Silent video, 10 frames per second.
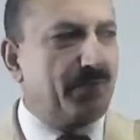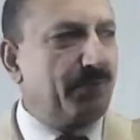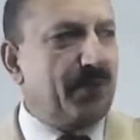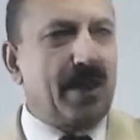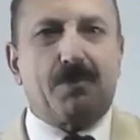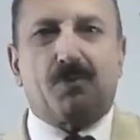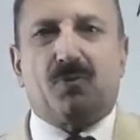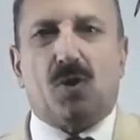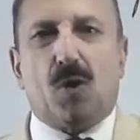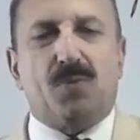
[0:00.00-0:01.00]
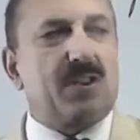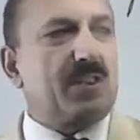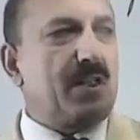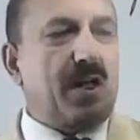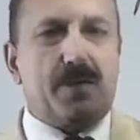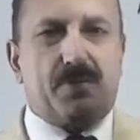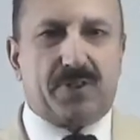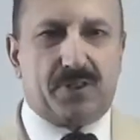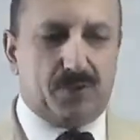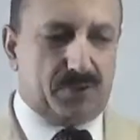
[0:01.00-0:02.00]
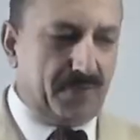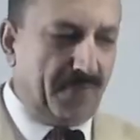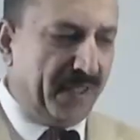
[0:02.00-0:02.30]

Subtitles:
with the help of opposite and hypotenuse.